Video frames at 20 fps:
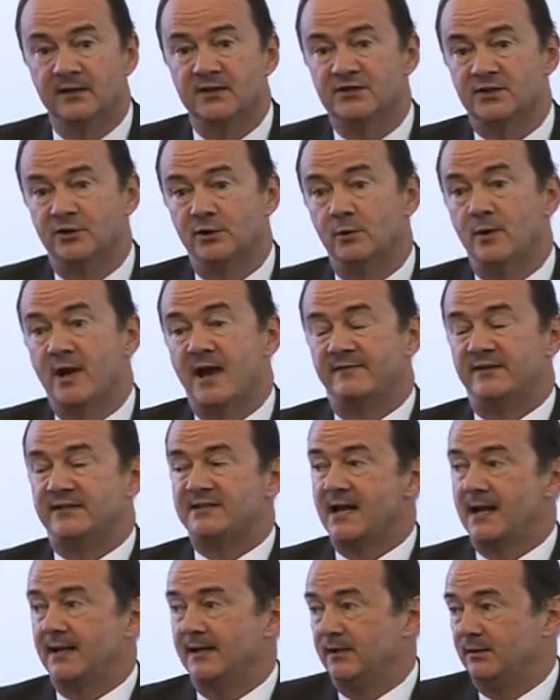So you have
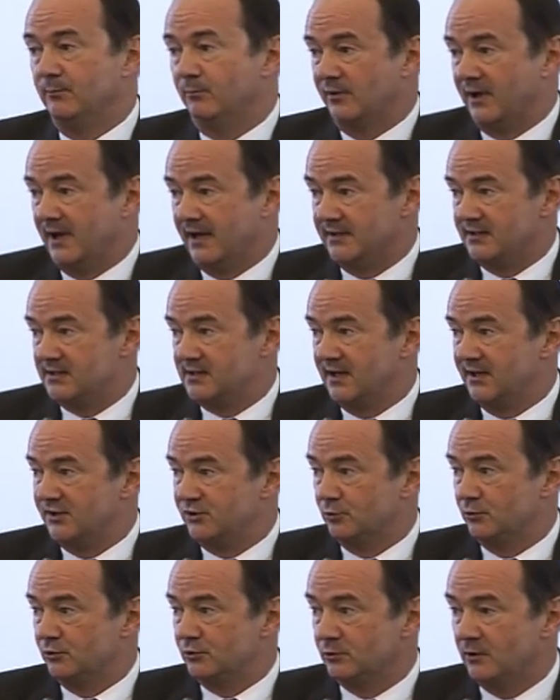Italian brands like
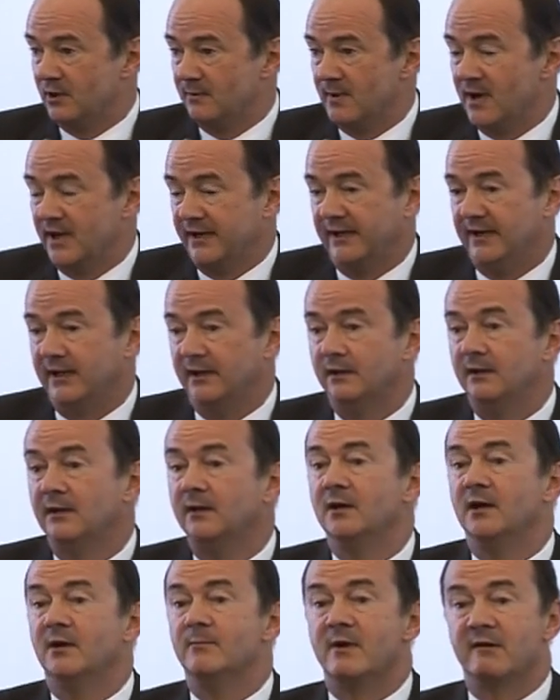Giorgio Armani,
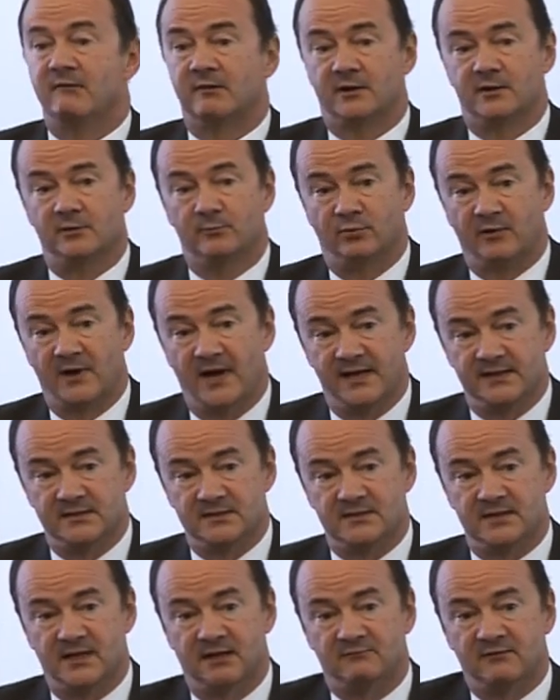American
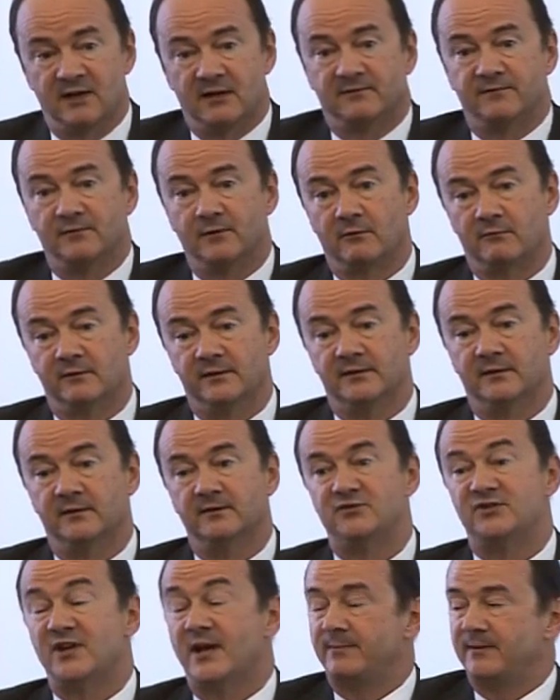brands like Ralph Lauren,
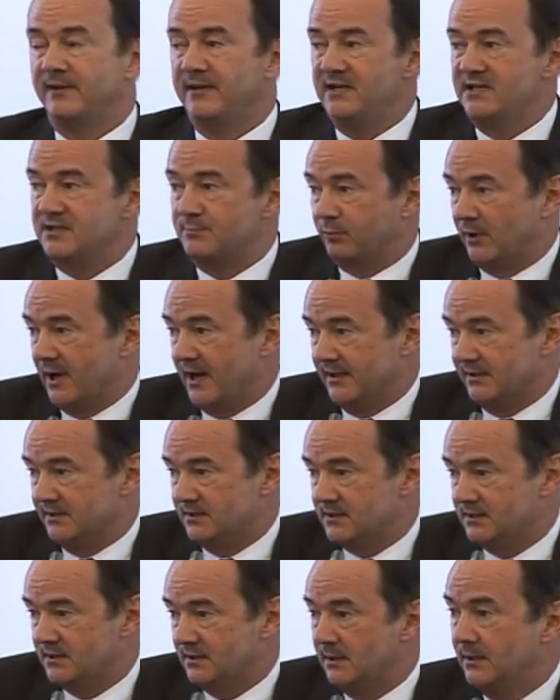Japanese
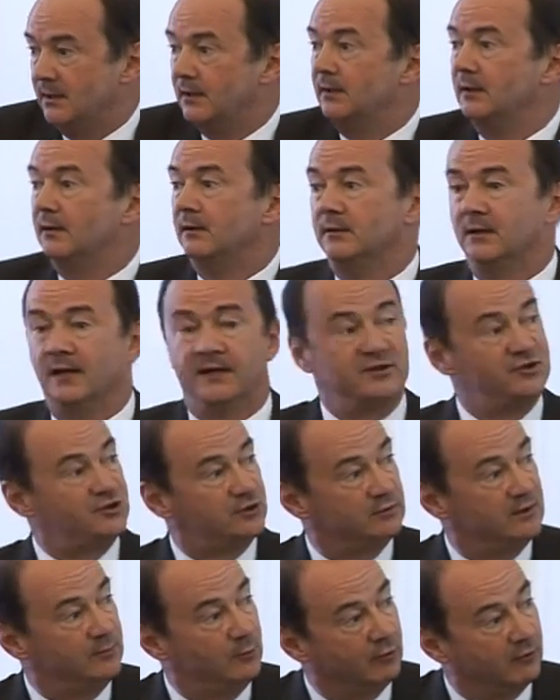brands like
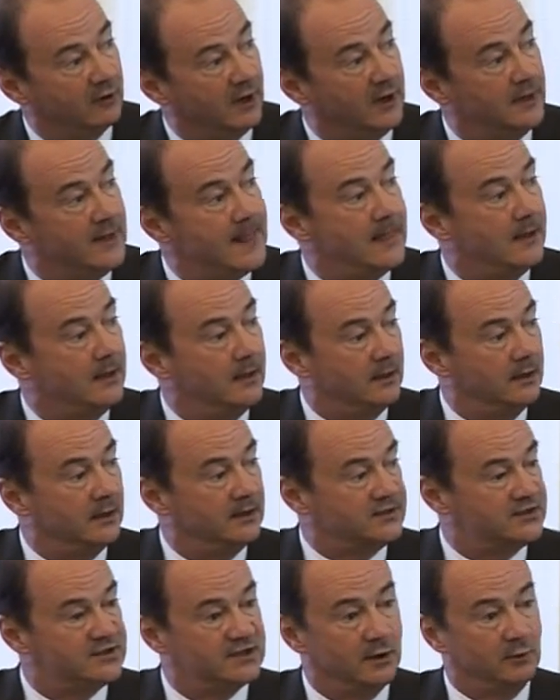Shu Uemura, uh,
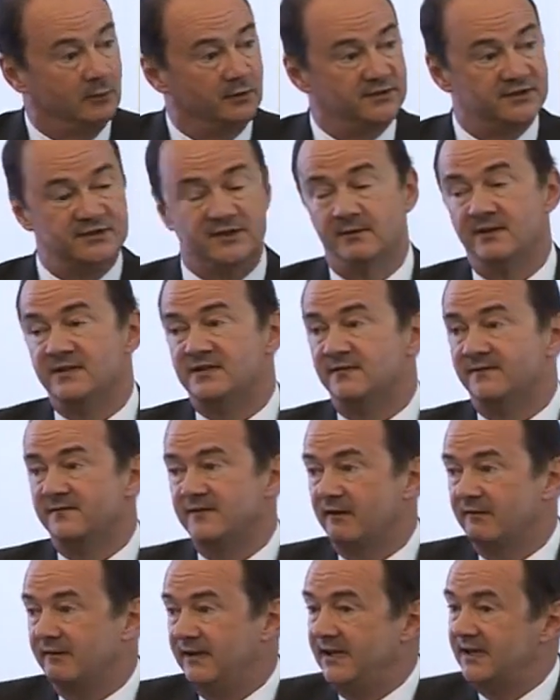and so on. So it's a
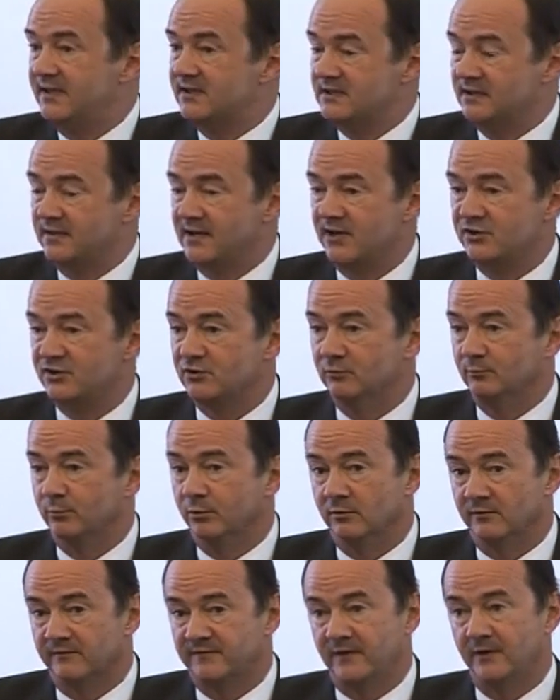very international
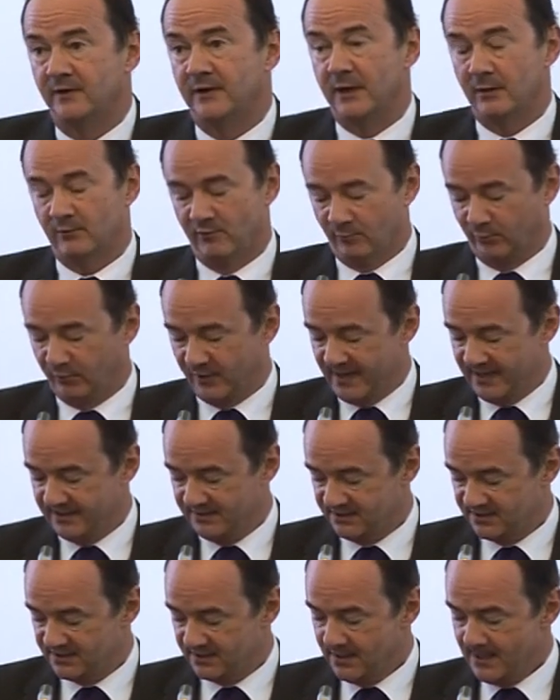portfolio of
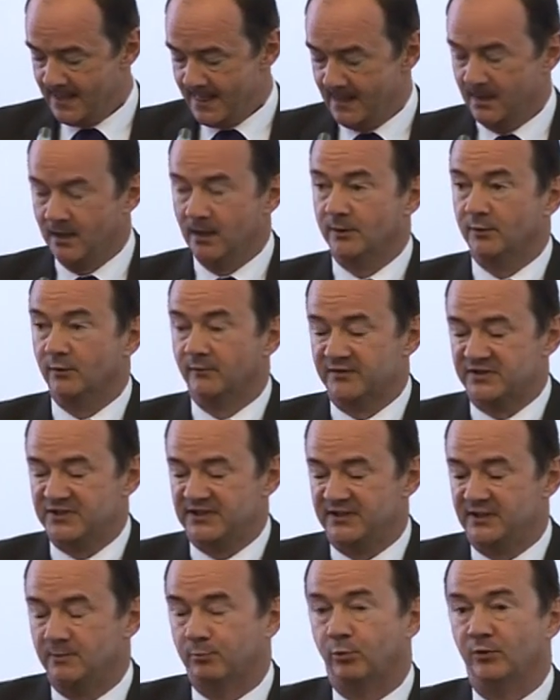brands. And
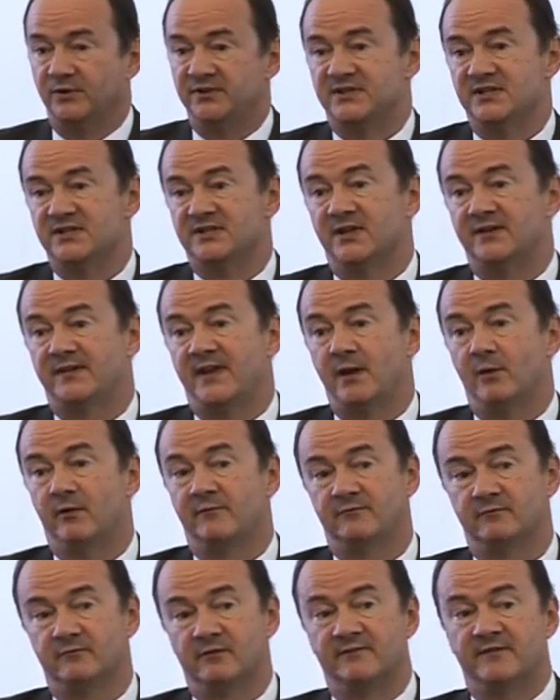obviously the point is that they
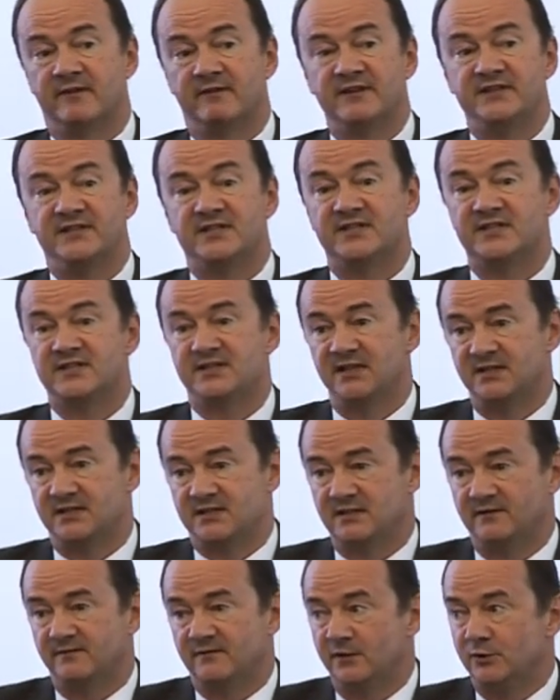offer a very
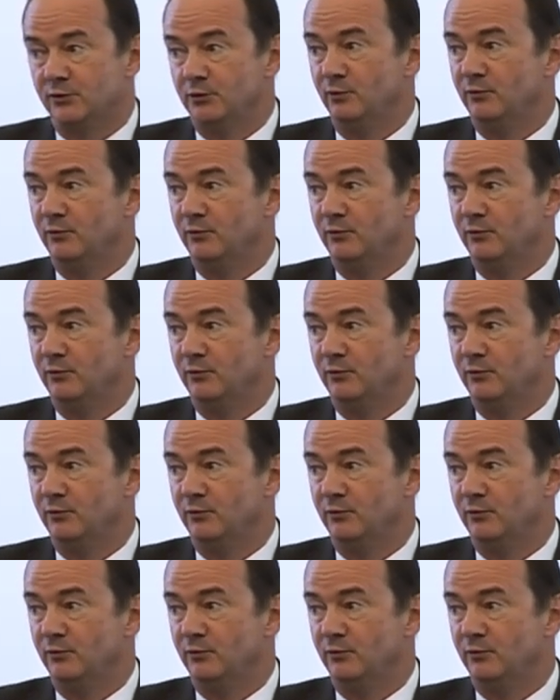distinctive and